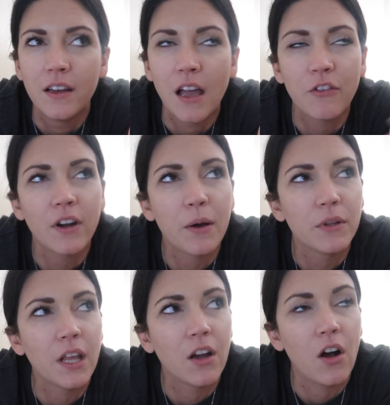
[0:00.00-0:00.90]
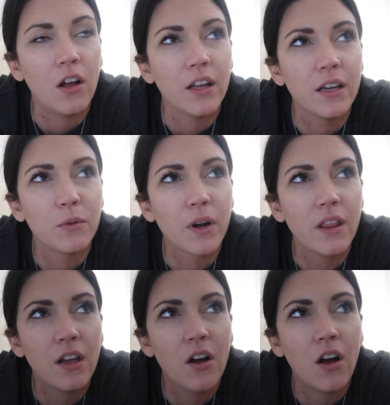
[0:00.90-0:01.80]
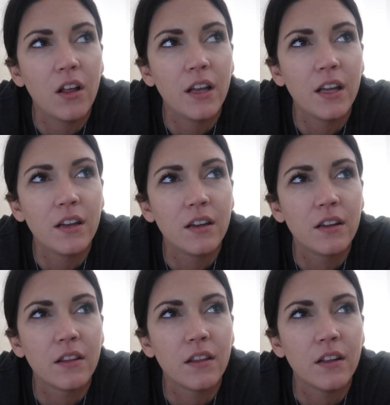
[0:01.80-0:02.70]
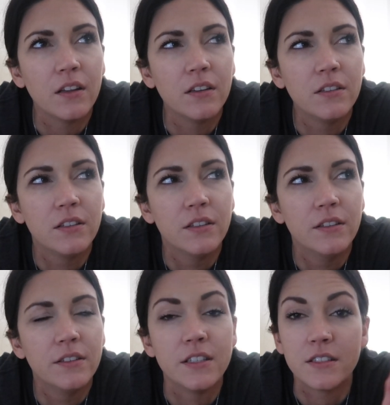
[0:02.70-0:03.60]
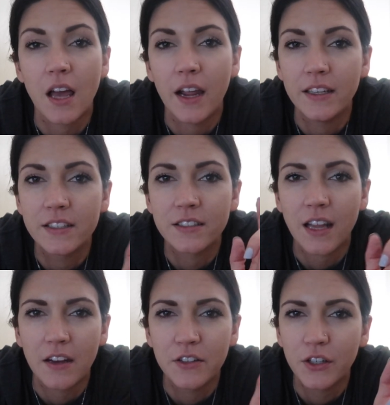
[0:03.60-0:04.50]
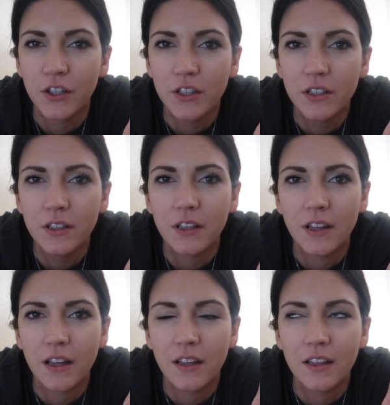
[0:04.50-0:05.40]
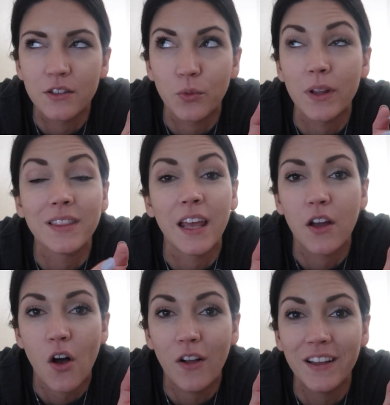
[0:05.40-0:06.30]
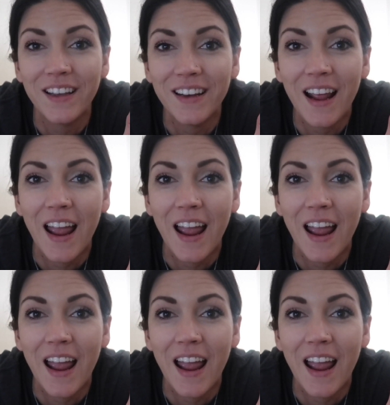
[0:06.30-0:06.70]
I forget what they call it. What do they call it? The design center is what they call it.